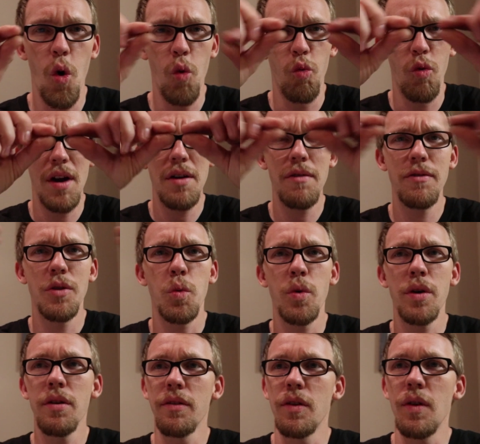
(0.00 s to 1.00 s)
right over the
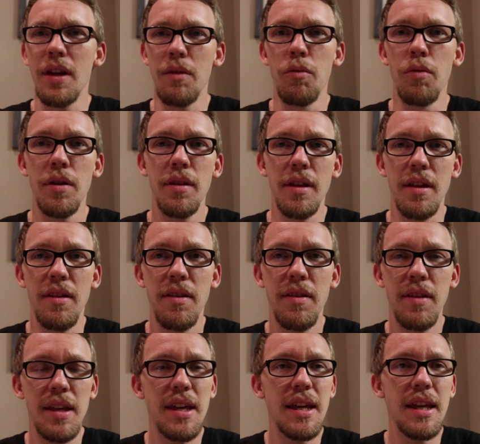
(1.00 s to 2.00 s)
wheels, you could really
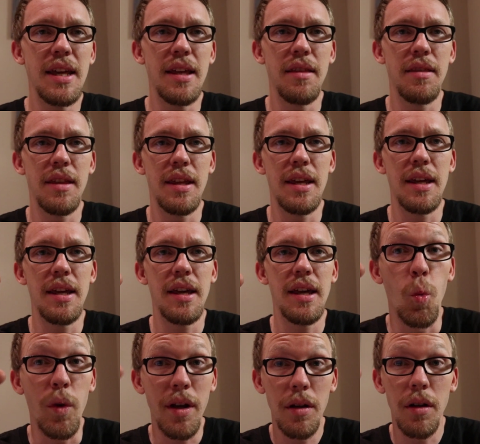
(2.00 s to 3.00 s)
see the
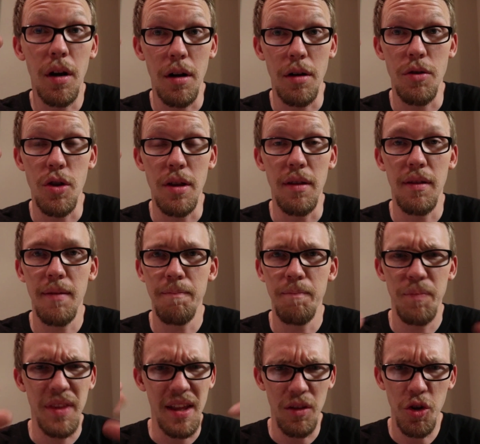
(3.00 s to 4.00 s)
wheel arches.
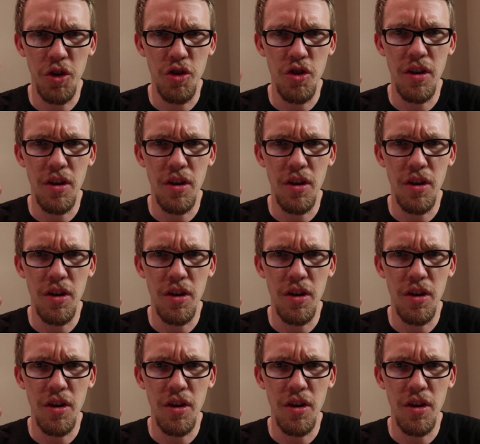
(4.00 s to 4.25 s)
They look